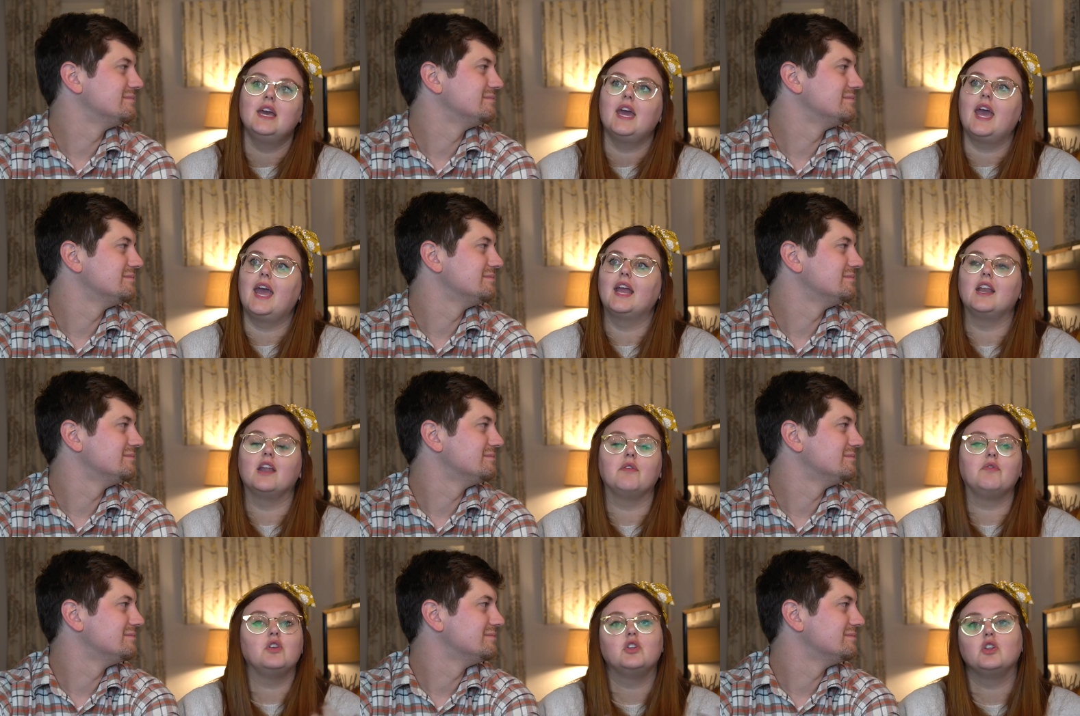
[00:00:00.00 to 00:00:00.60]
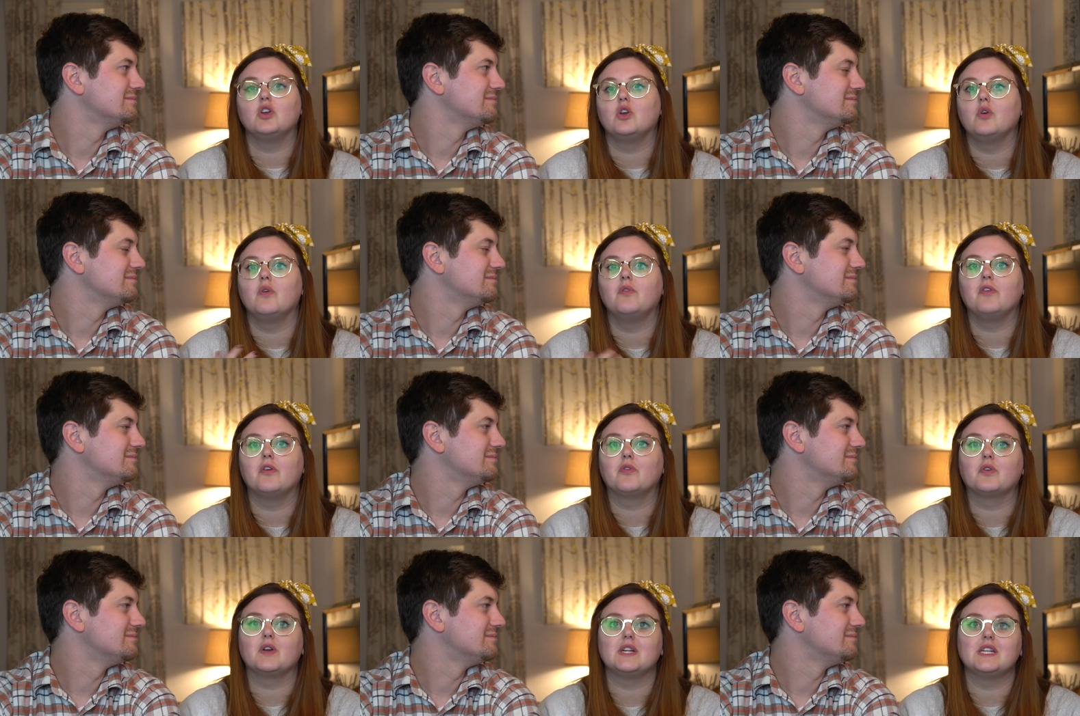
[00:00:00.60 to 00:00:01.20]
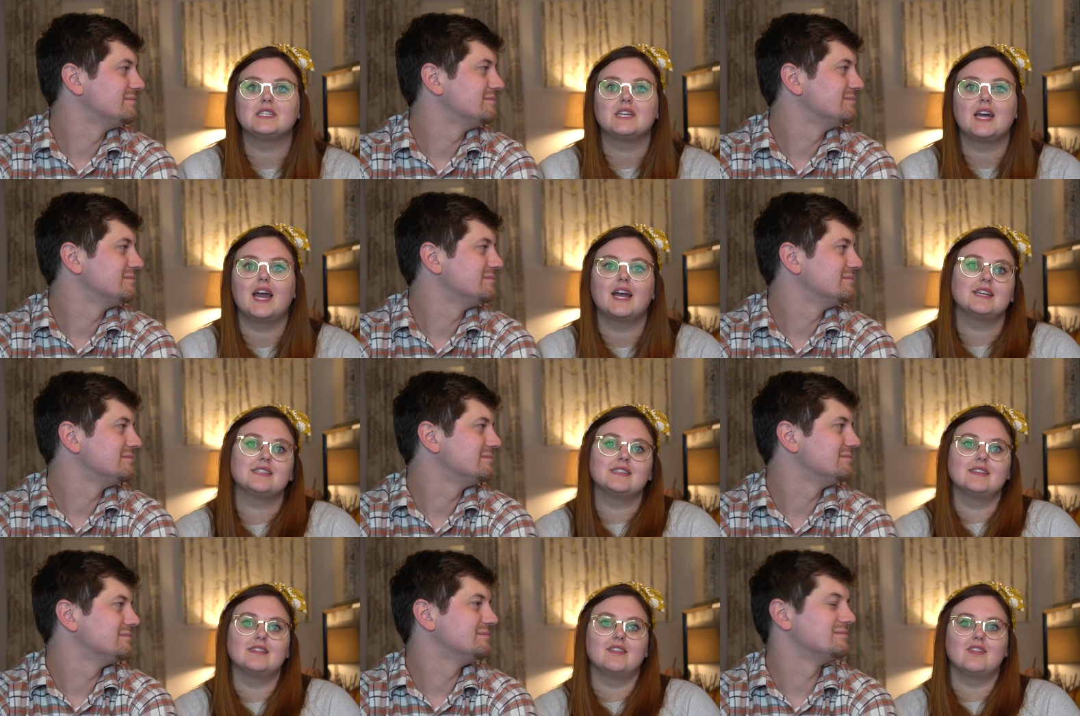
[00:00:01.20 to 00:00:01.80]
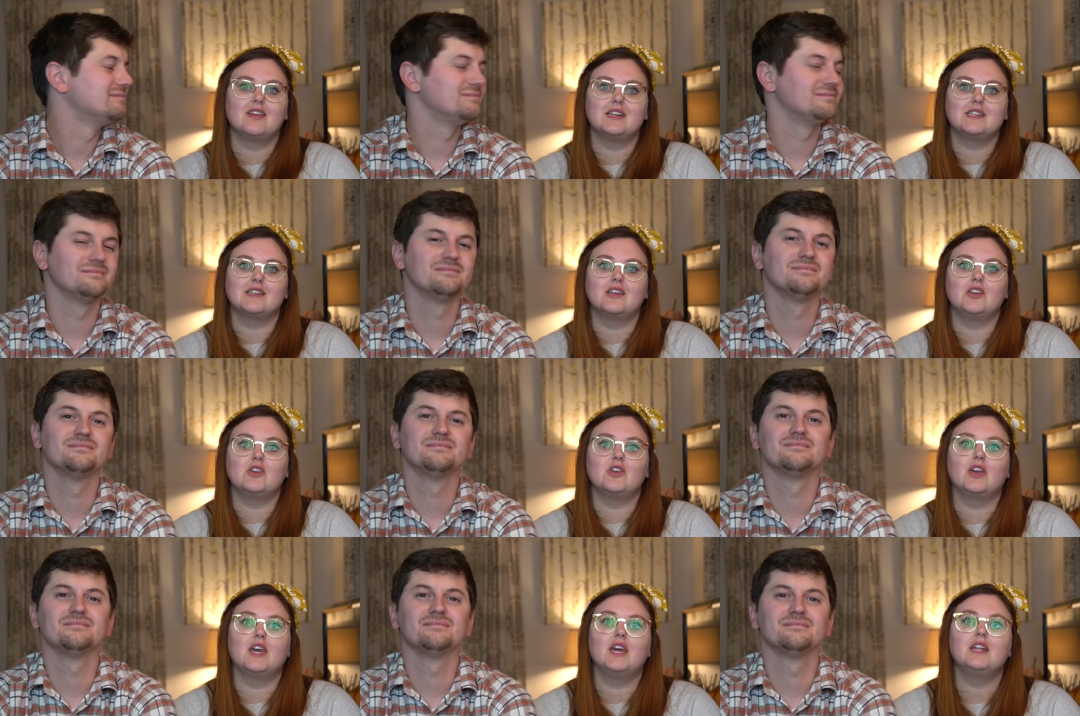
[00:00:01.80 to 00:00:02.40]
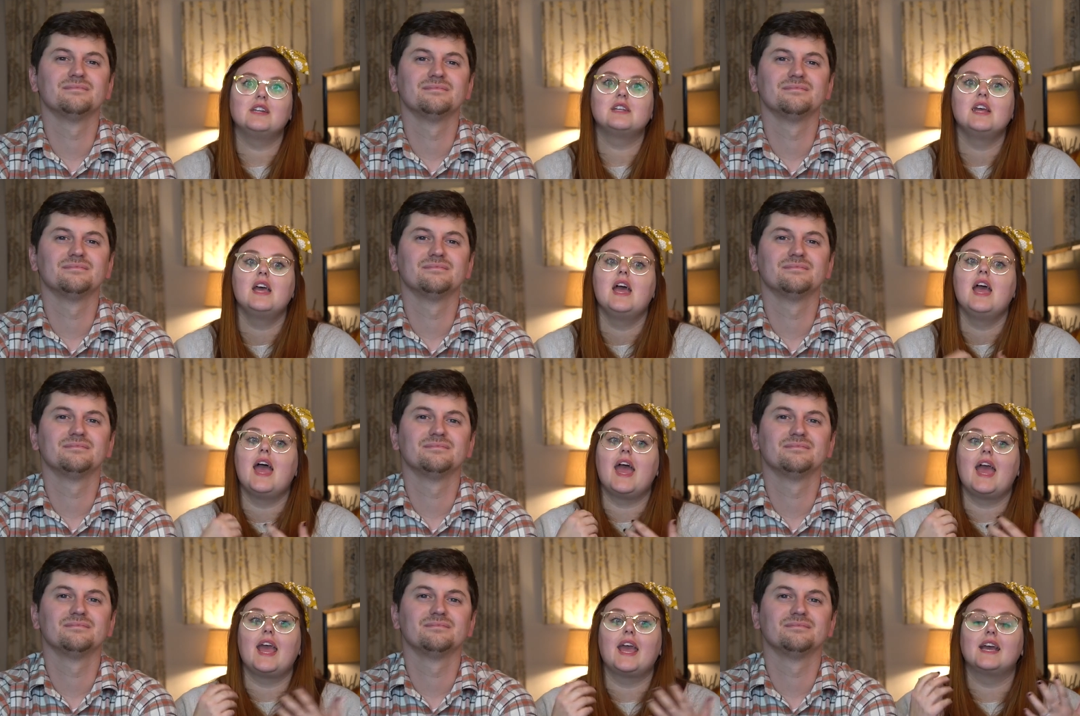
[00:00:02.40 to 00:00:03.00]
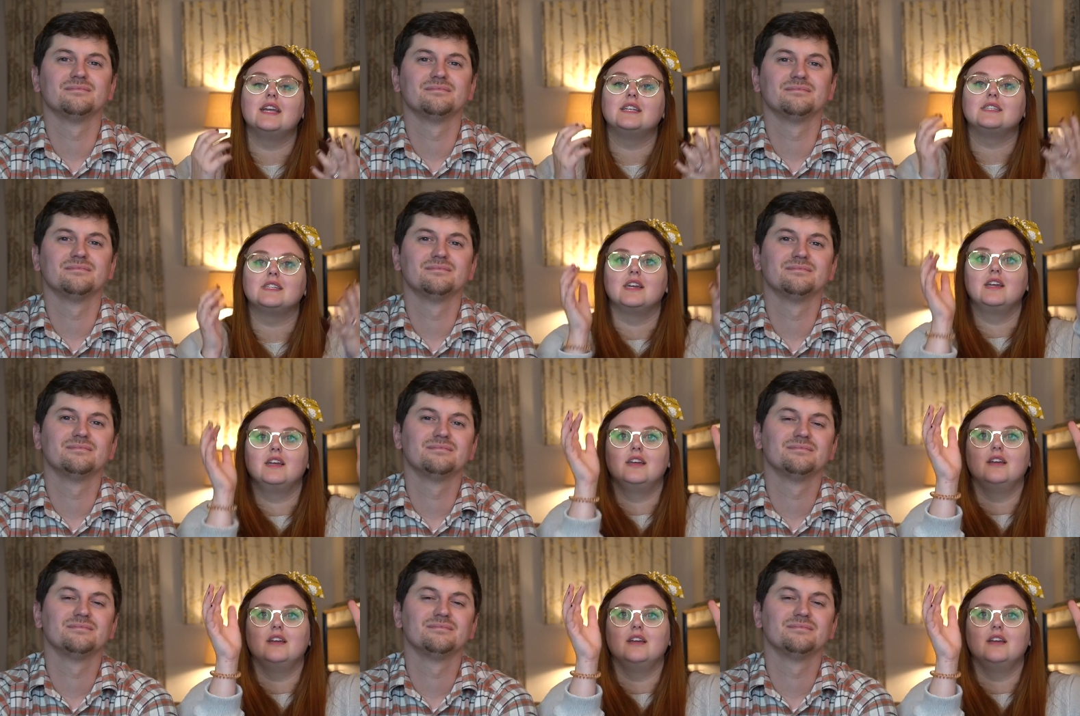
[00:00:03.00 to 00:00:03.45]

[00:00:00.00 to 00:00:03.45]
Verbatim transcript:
Speaker 1: And if you do, feel free to tag us in the things that you get. And